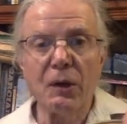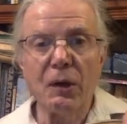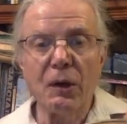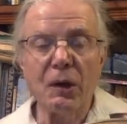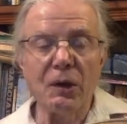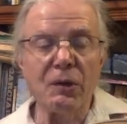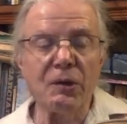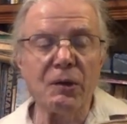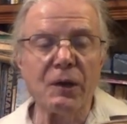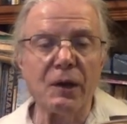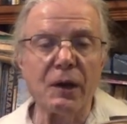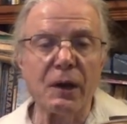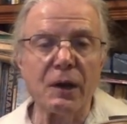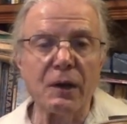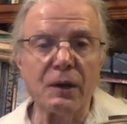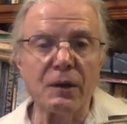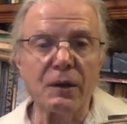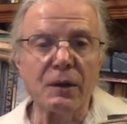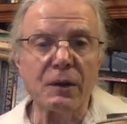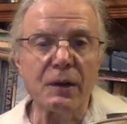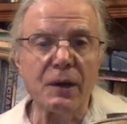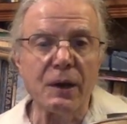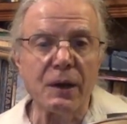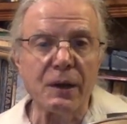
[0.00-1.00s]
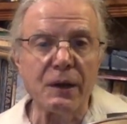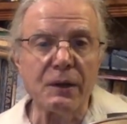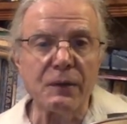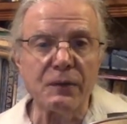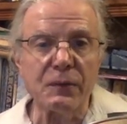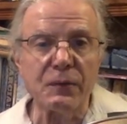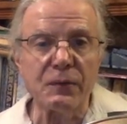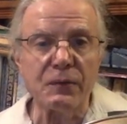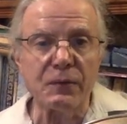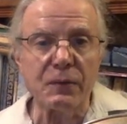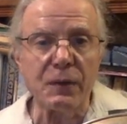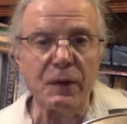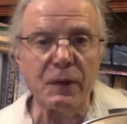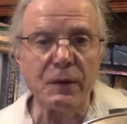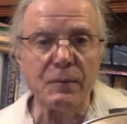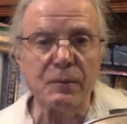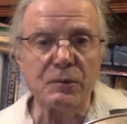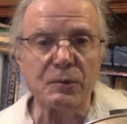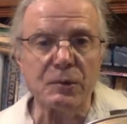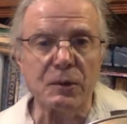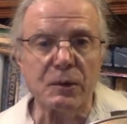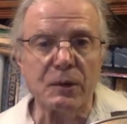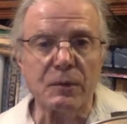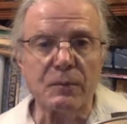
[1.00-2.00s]
and you got kind of a frame
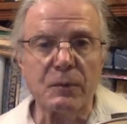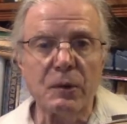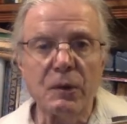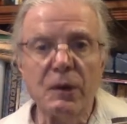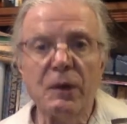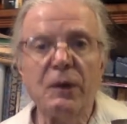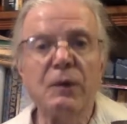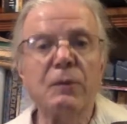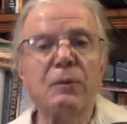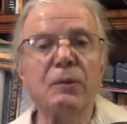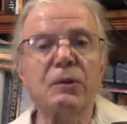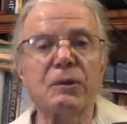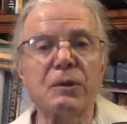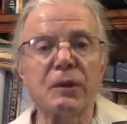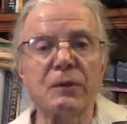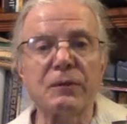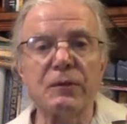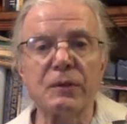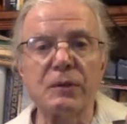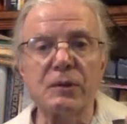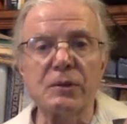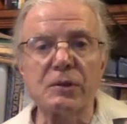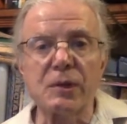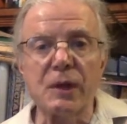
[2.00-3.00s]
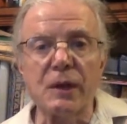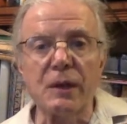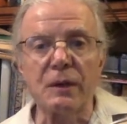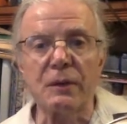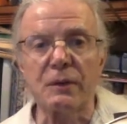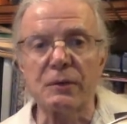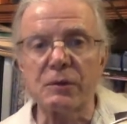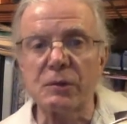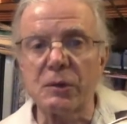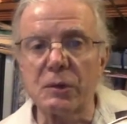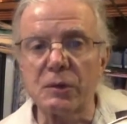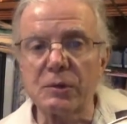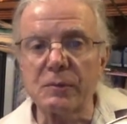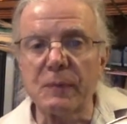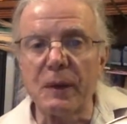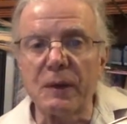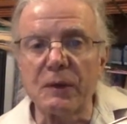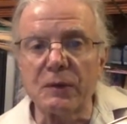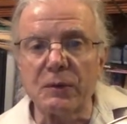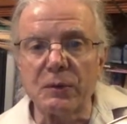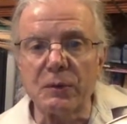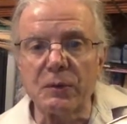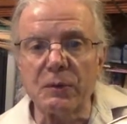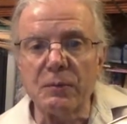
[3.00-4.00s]
drum with different sounds. Here's my
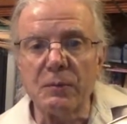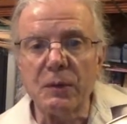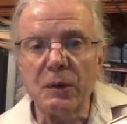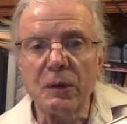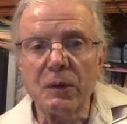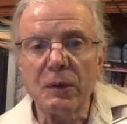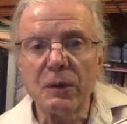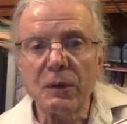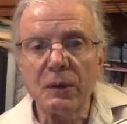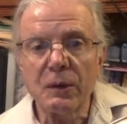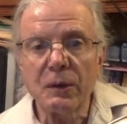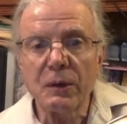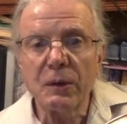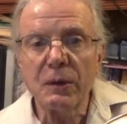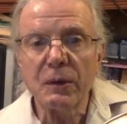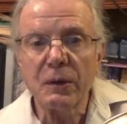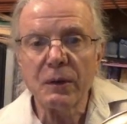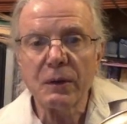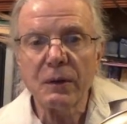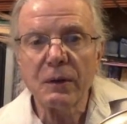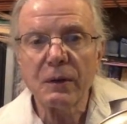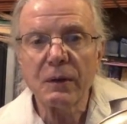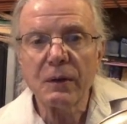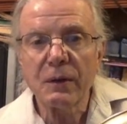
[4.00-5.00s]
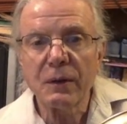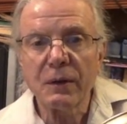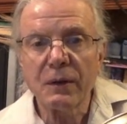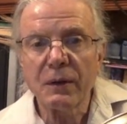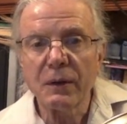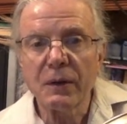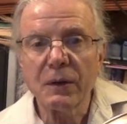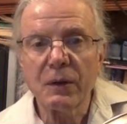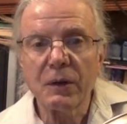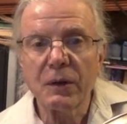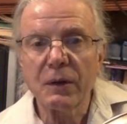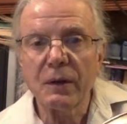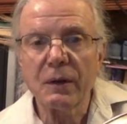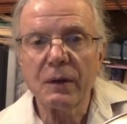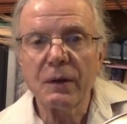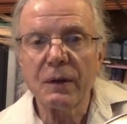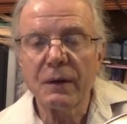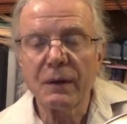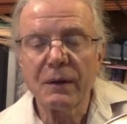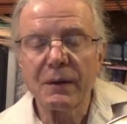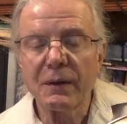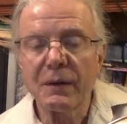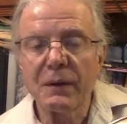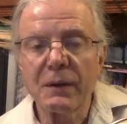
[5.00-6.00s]
doom, and
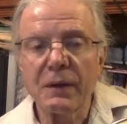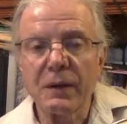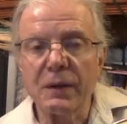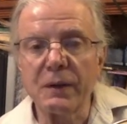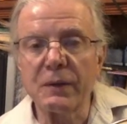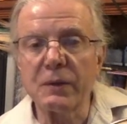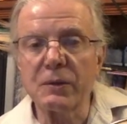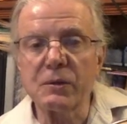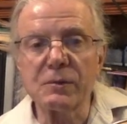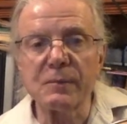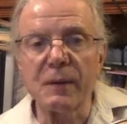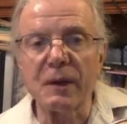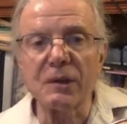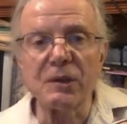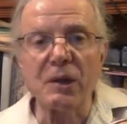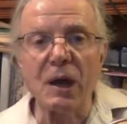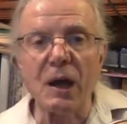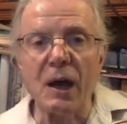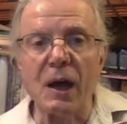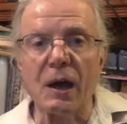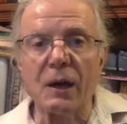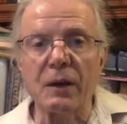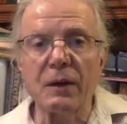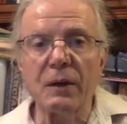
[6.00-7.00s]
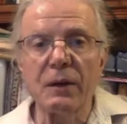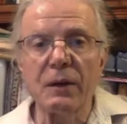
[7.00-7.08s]
here's my tock.